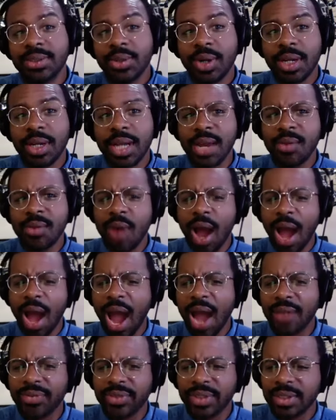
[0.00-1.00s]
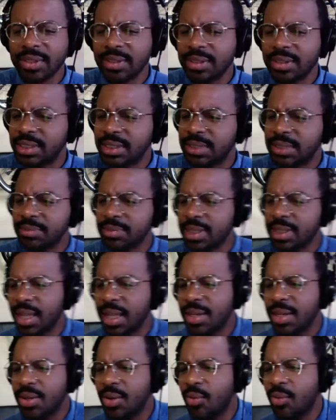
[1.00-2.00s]
on and i have to some
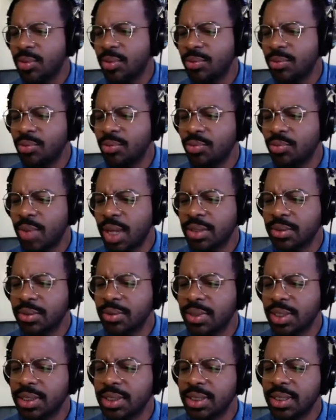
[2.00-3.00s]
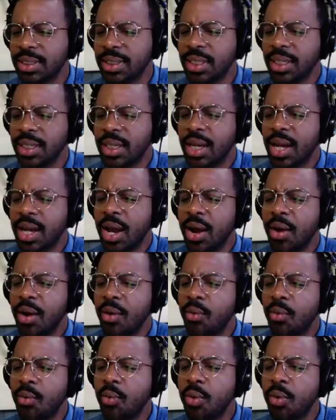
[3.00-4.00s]
clarity on metronome doesn't
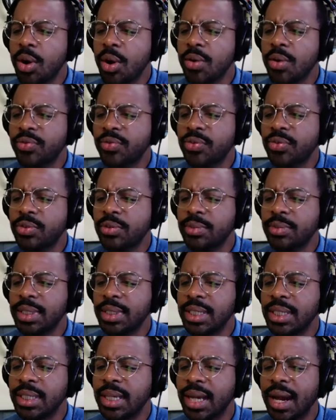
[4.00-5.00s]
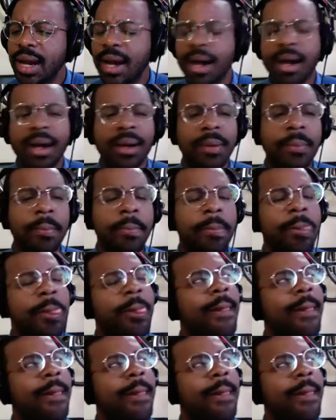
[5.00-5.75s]
work for me. Um